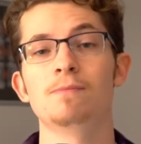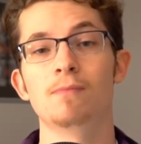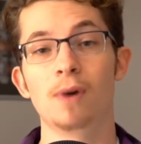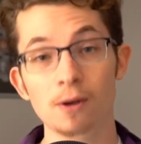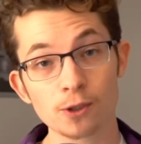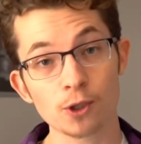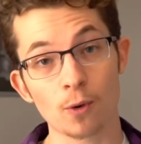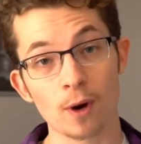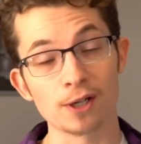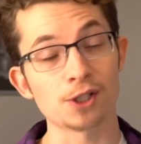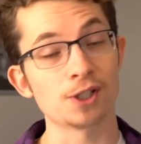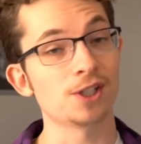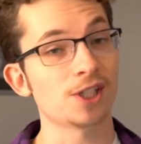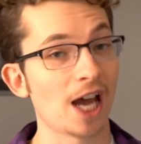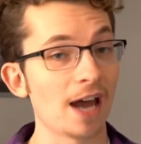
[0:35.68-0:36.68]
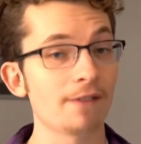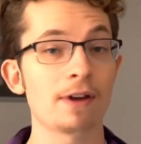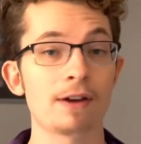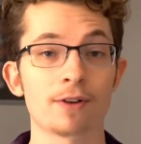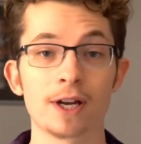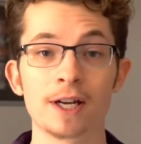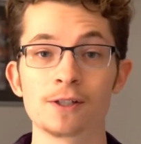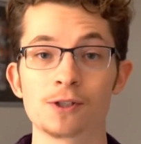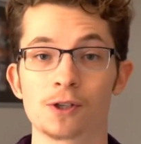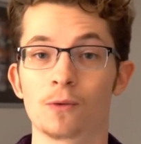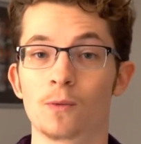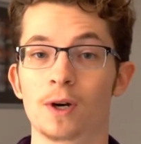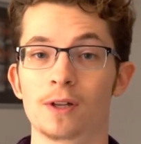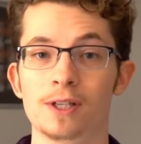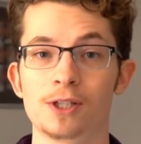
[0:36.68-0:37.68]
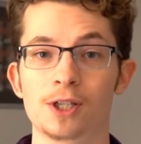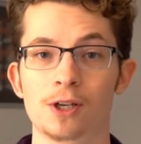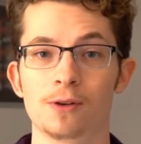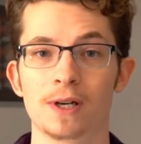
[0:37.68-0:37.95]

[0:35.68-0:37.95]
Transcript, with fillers: Chris, has been a major influence on my